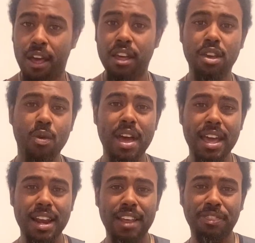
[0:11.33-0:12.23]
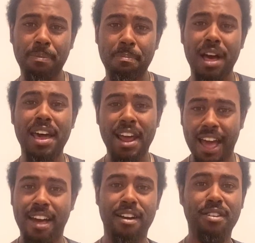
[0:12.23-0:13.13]
You ain't nothing but a
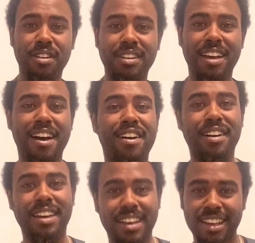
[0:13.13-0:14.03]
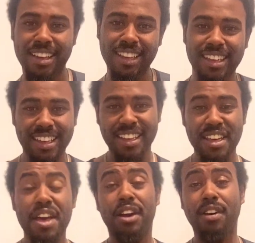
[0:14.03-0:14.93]
hound dog
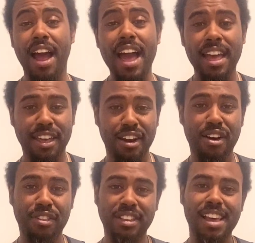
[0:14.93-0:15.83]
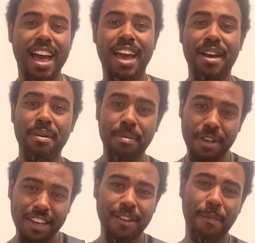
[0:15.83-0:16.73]
crying all the time.
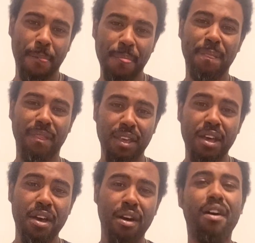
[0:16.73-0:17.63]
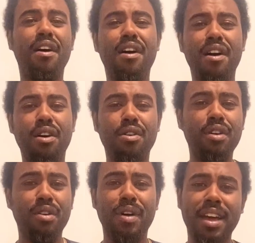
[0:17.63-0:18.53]
Oh,
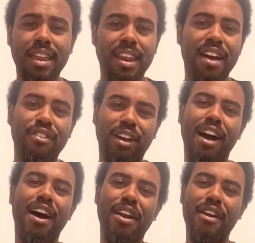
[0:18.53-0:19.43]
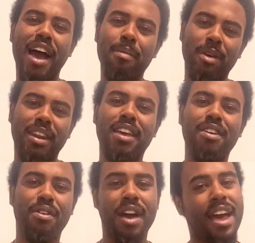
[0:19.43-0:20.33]
you ain't never caught a rabbit and
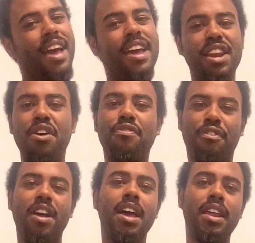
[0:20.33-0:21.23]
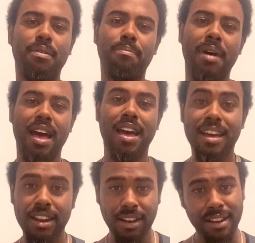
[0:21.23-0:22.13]
you ain't no friend of
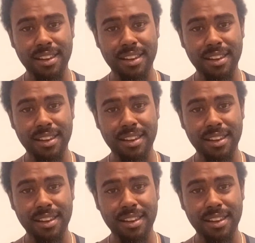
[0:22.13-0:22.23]
mine.